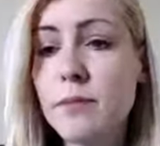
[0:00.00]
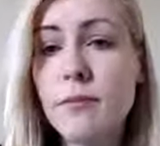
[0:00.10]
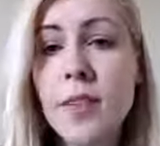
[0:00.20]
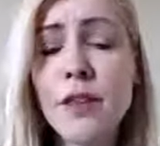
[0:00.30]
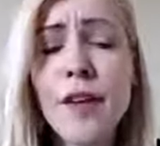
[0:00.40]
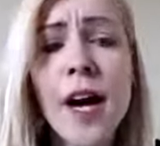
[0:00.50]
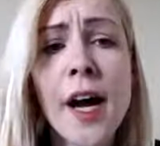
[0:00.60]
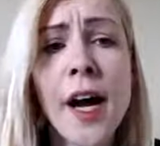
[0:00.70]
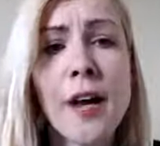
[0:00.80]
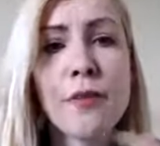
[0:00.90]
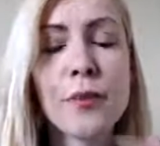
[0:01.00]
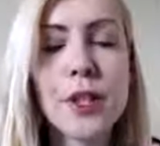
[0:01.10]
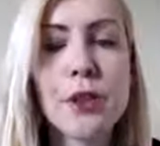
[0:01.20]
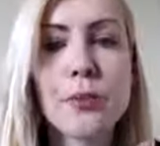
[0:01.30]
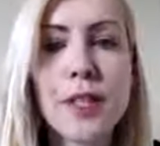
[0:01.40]
if you have a
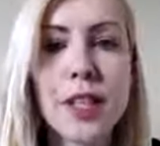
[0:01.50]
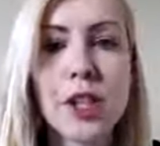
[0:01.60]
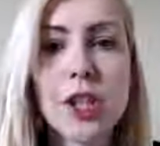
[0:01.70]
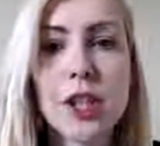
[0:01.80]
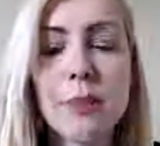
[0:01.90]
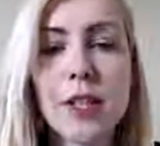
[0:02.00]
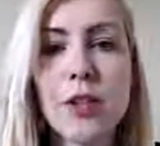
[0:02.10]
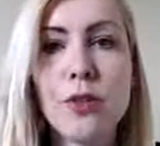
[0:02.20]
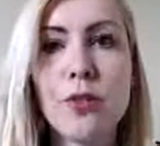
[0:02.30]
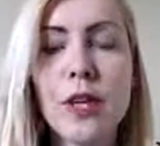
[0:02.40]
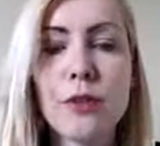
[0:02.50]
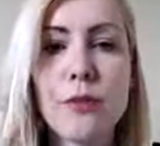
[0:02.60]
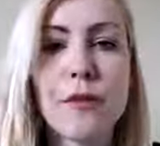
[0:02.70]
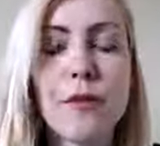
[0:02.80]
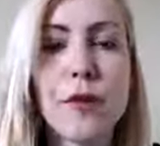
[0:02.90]
really good relationship and you kind of
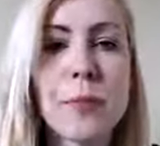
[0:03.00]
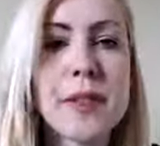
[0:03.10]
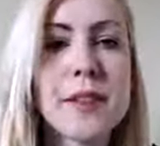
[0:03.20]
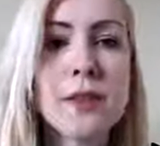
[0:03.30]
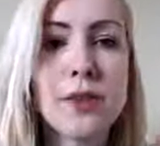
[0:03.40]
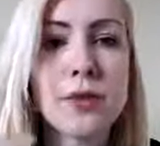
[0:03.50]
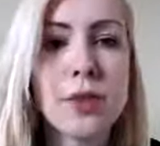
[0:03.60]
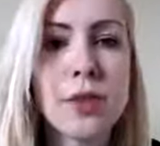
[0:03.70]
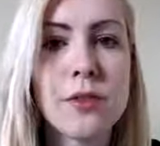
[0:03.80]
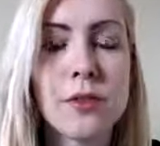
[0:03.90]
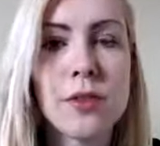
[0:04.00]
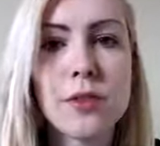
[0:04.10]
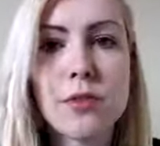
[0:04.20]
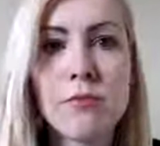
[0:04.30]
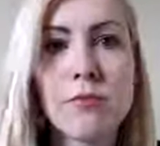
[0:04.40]
refer business to
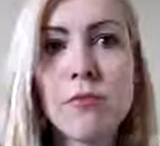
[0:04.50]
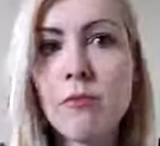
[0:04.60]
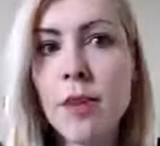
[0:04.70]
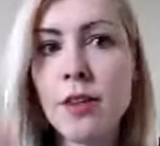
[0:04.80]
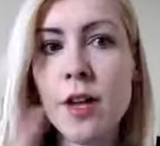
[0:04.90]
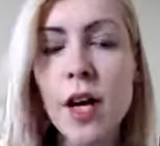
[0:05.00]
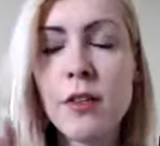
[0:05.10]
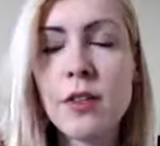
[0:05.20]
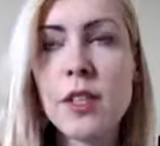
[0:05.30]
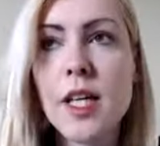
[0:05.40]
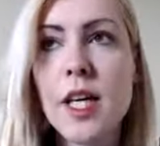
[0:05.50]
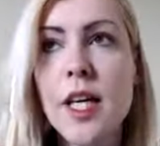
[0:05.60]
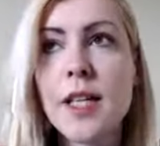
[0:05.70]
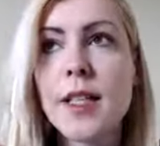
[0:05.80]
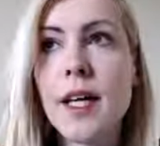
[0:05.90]
each other out,
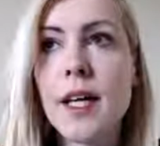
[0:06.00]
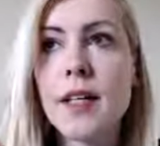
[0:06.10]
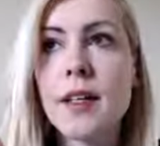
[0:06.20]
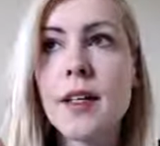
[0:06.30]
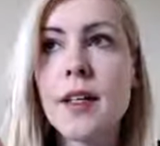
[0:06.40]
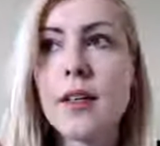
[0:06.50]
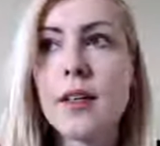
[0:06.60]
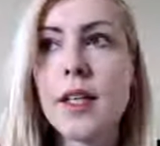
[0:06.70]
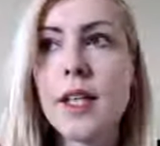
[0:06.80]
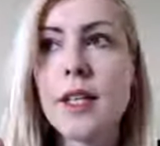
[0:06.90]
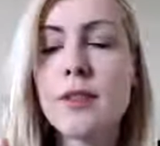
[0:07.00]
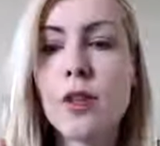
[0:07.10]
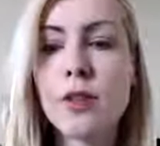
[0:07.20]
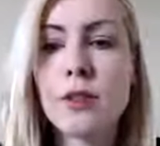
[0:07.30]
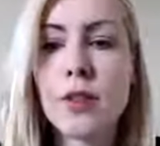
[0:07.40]
then it's
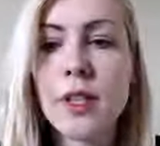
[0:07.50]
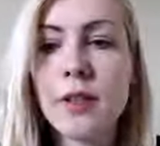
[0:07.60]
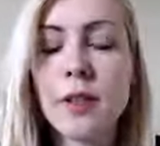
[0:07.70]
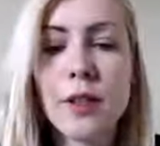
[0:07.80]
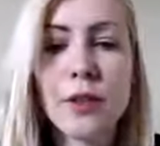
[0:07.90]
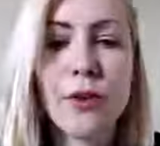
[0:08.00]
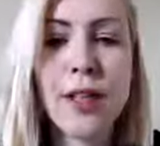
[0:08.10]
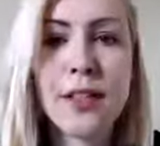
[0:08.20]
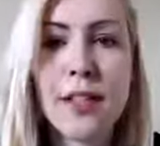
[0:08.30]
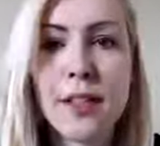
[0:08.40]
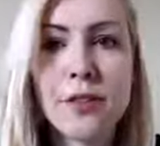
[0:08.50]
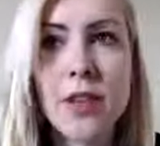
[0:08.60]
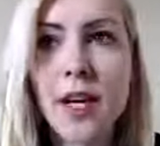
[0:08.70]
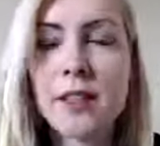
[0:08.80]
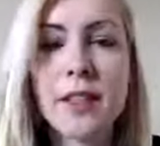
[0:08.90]
also great, like
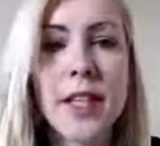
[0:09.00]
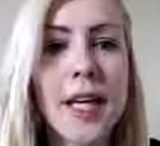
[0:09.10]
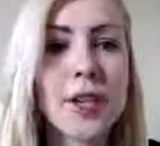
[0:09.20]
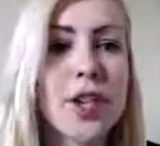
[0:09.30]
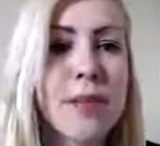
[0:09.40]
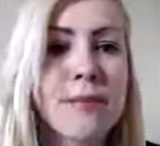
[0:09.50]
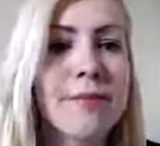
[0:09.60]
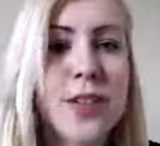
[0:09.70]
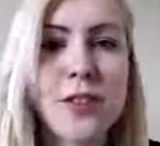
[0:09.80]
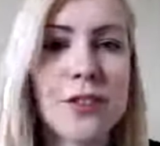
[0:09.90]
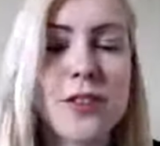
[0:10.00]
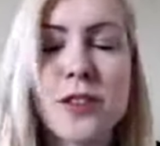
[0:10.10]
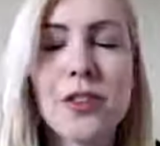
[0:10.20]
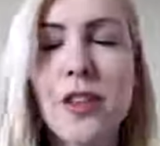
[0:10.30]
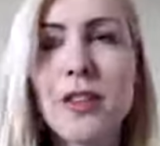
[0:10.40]
to ask, like, hey, Jim, you know, the
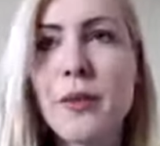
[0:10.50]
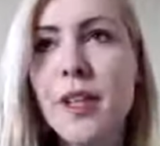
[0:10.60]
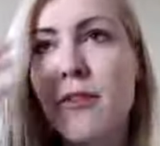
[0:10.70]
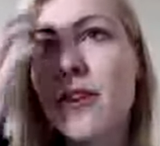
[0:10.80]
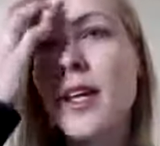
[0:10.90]
dog trainer or whatever,